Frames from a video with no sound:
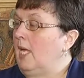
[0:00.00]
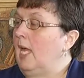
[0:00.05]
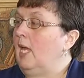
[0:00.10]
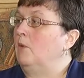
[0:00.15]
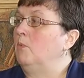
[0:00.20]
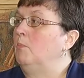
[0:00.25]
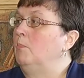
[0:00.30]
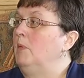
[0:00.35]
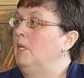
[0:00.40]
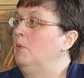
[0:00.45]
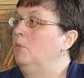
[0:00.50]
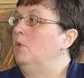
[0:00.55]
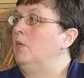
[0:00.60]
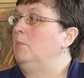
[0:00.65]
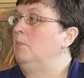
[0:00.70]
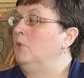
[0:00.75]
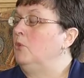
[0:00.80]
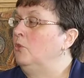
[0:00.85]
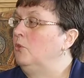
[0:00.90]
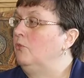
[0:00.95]
can be
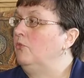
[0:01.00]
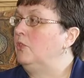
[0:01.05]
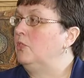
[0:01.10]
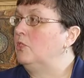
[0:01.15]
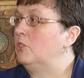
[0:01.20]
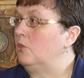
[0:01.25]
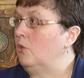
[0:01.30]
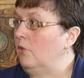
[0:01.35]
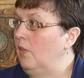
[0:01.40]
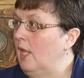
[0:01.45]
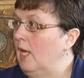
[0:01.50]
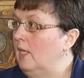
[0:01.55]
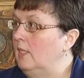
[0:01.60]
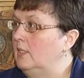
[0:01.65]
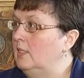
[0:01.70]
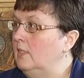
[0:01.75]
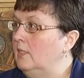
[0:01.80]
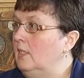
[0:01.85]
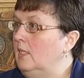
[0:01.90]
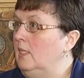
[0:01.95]
removed so
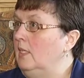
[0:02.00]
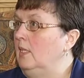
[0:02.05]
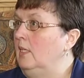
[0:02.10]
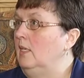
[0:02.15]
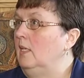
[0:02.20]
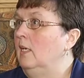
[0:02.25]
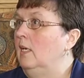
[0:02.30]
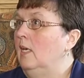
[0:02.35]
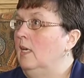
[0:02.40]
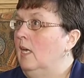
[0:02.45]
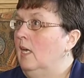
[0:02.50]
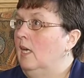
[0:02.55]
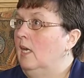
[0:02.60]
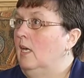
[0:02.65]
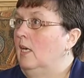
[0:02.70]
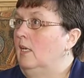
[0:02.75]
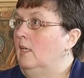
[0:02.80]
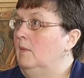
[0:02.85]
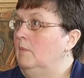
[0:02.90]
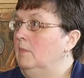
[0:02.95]
that the
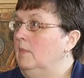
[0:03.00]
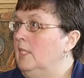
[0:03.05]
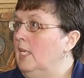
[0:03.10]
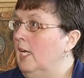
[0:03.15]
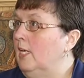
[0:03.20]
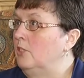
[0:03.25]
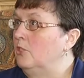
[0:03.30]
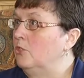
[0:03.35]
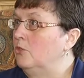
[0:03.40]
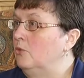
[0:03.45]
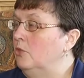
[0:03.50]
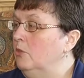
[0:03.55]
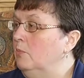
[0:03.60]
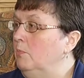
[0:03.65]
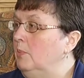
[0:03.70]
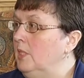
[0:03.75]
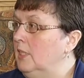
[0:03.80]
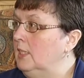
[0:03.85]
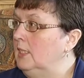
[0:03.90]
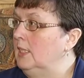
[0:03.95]

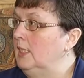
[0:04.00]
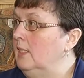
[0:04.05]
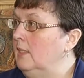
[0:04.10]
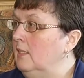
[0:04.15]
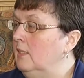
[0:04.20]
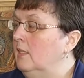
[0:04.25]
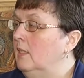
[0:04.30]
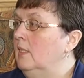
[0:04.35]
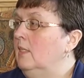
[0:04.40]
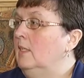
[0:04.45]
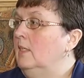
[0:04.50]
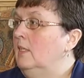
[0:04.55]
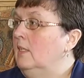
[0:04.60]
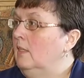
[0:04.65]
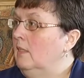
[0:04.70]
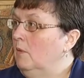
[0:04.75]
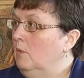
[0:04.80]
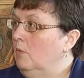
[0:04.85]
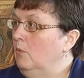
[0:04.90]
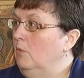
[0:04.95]
natural building
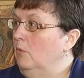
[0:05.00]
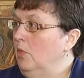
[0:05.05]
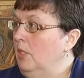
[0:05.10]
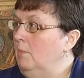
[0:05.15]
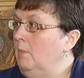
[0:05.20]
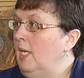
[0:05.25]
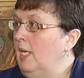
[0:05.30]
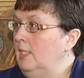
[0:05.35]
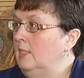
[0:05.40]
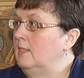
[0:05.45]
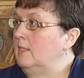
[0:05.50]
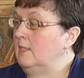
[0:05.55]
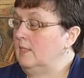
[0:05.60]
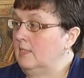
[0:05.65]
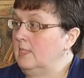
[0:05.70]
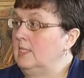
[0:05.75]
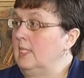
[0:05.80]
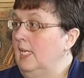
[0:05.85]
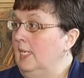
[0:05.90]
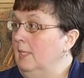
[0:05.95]
remains the